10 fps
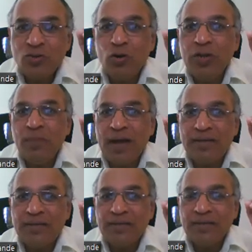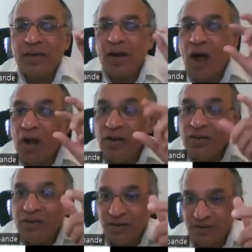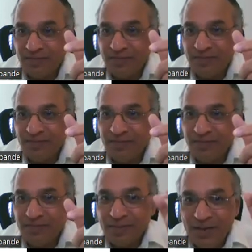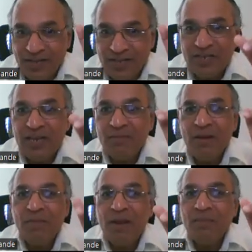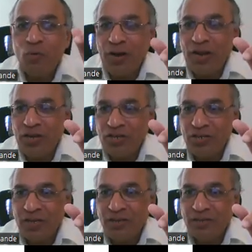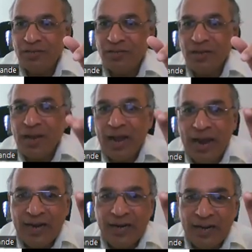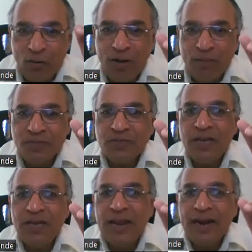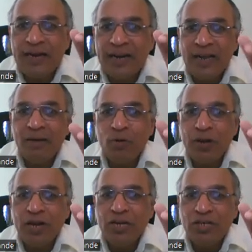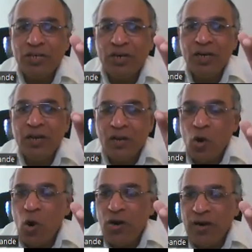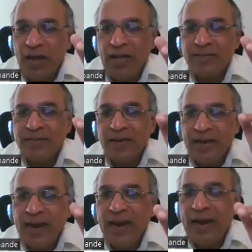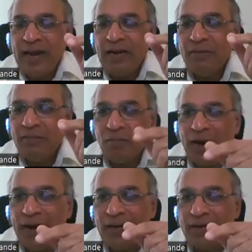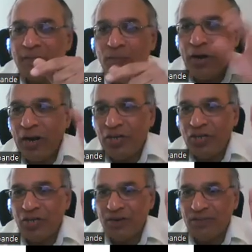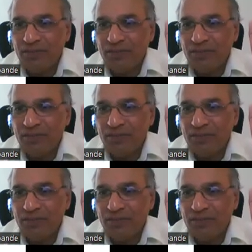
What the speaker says: sodium ions alter the resting membrane potential and develops the electrical potential called as end plate potential.